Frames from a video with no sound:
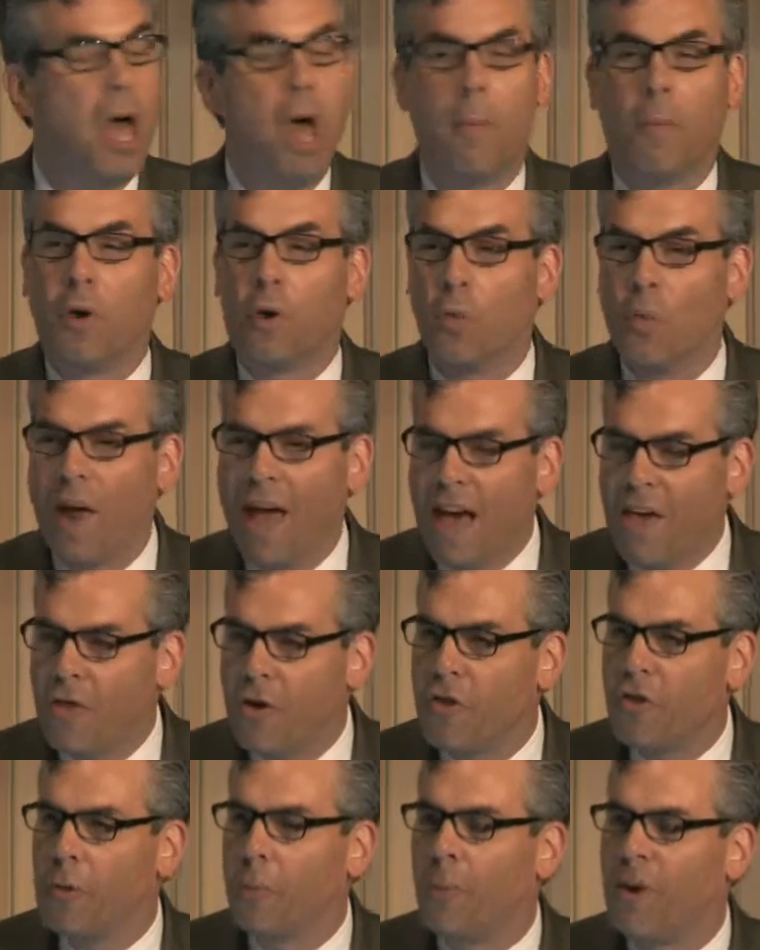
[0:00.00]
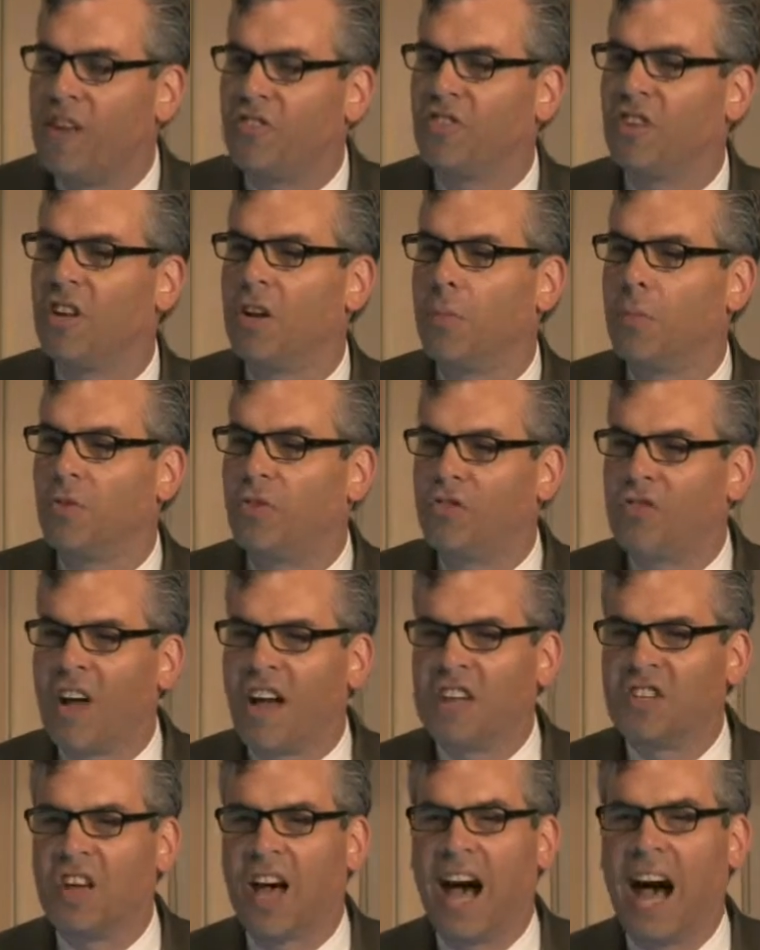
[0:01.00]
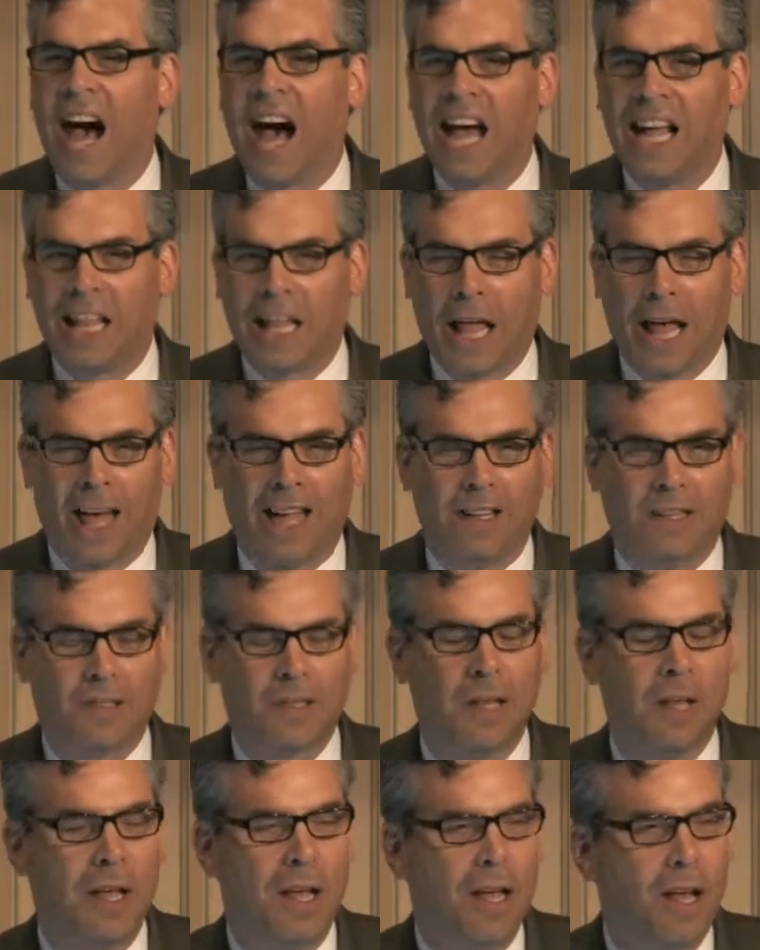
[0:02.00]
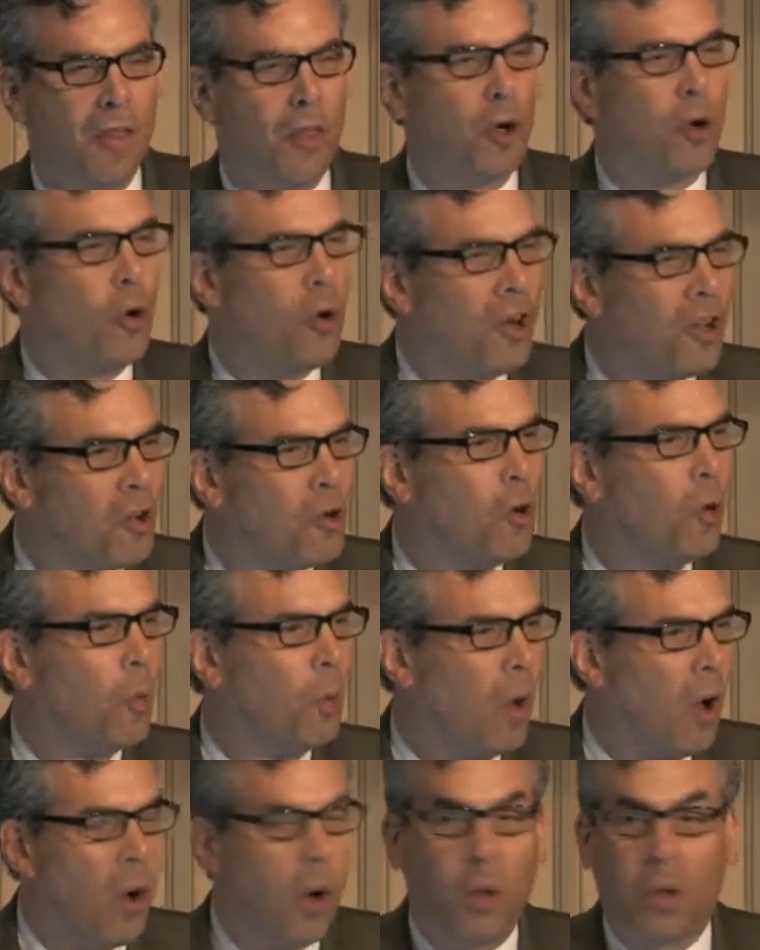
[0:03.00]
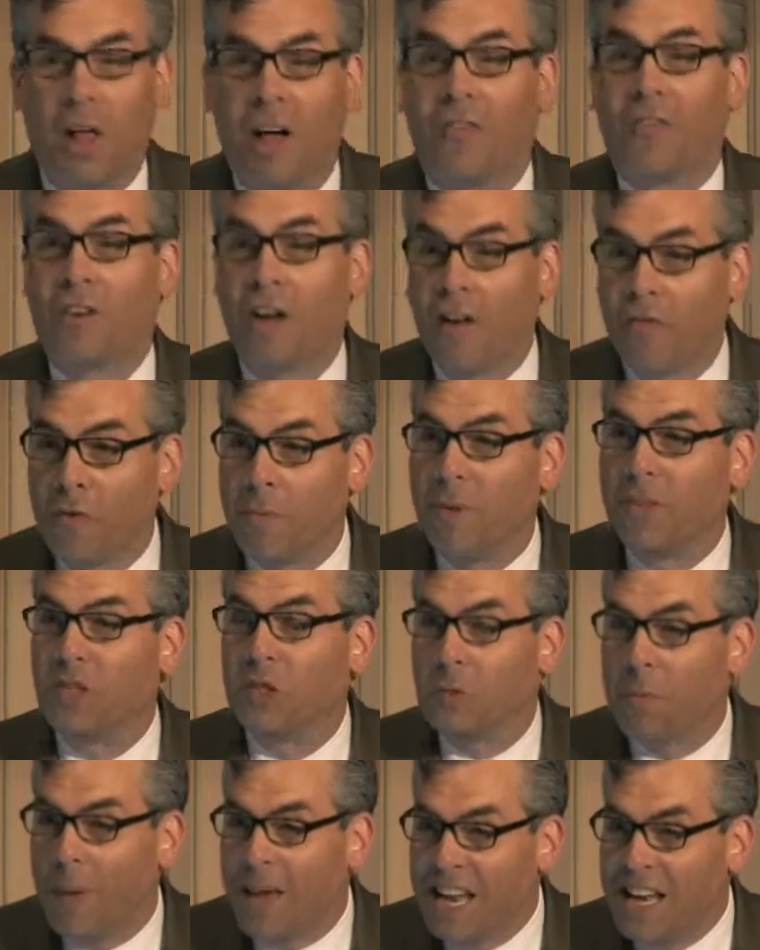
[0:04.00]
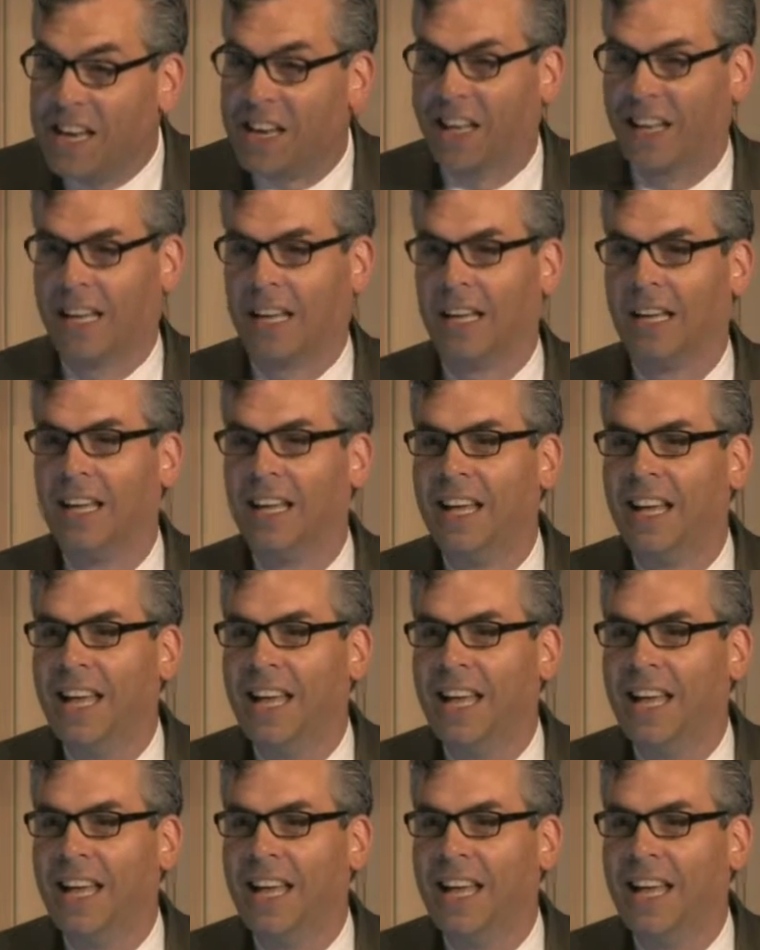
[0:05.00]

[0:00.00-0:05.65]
but rather the president was trying to highlight the critical role of government spending